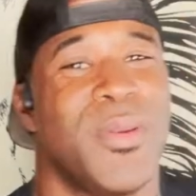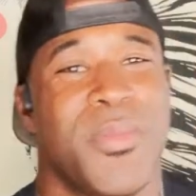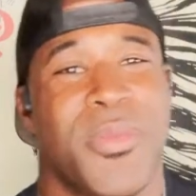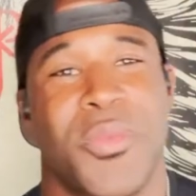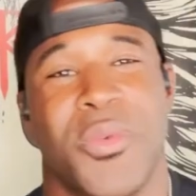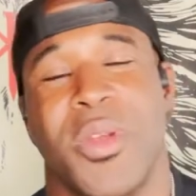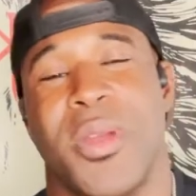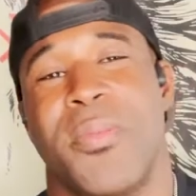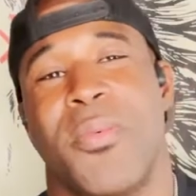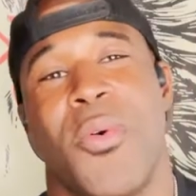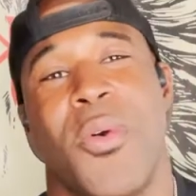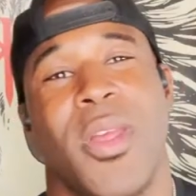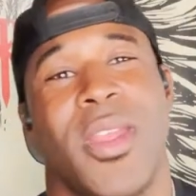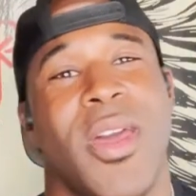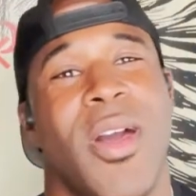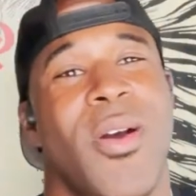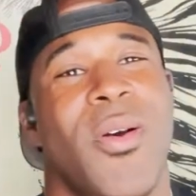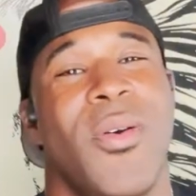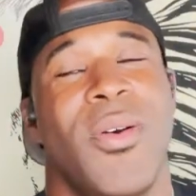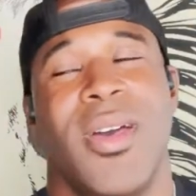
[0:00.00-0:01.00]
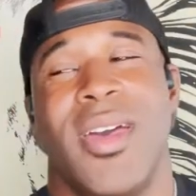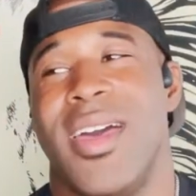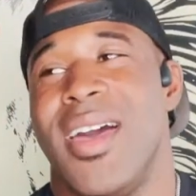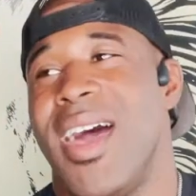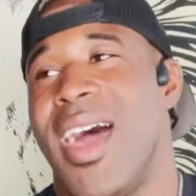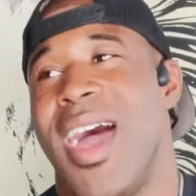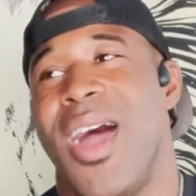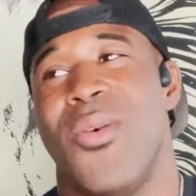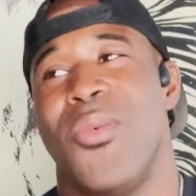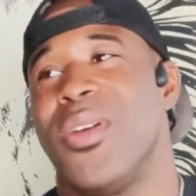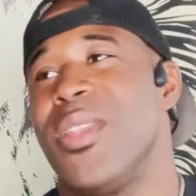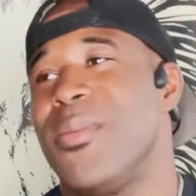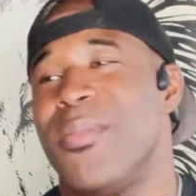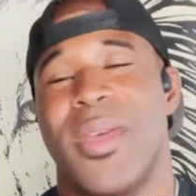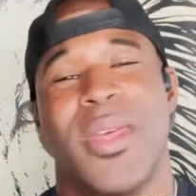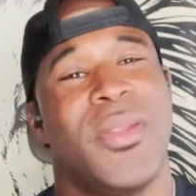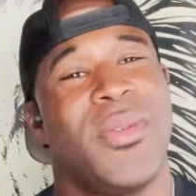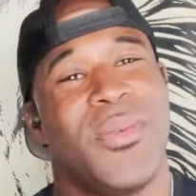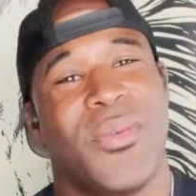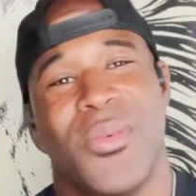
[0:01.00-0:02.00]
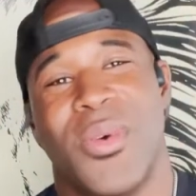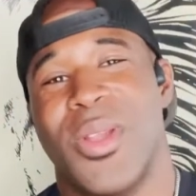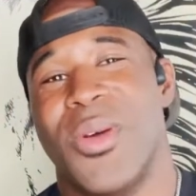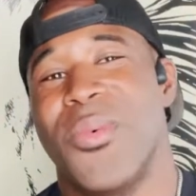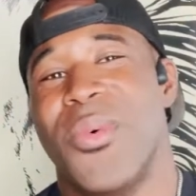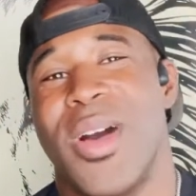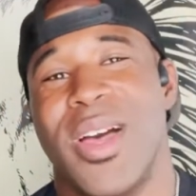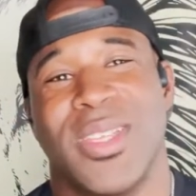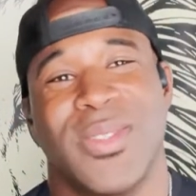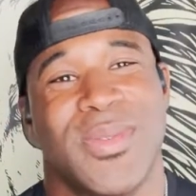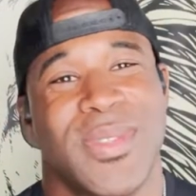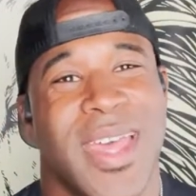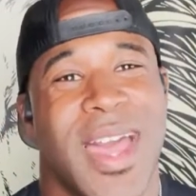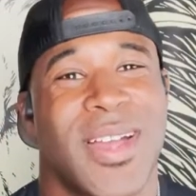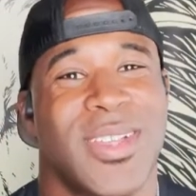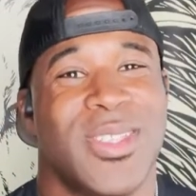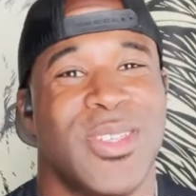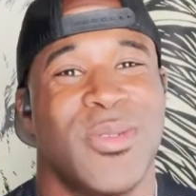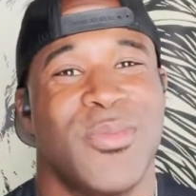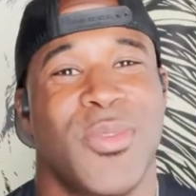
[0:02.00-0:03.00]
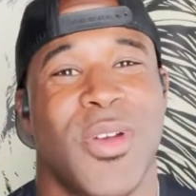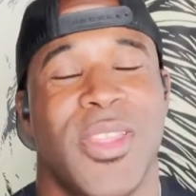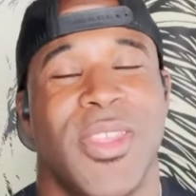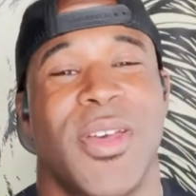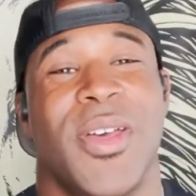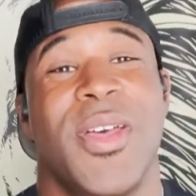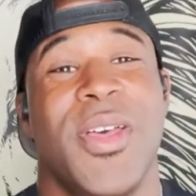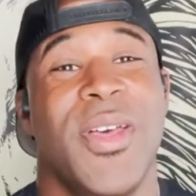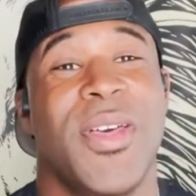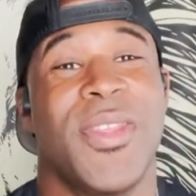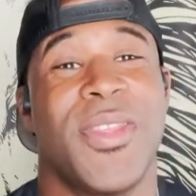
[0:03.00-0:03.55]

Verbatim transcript: 3.0 wouldn't have been what it was without you, brother.